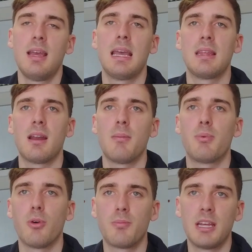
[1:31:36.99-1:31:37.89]
And then I
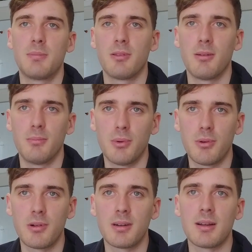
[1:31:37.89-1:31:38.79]
brought people on
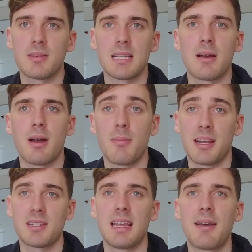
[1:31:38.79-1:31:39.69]
board, and I was like, I'm
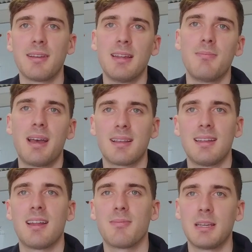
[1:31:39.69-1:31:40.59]
actually having an impact
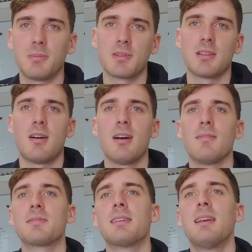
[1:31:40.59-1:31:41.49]
in other people's
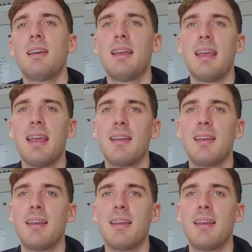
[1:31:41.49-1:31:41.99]
lives. Wow.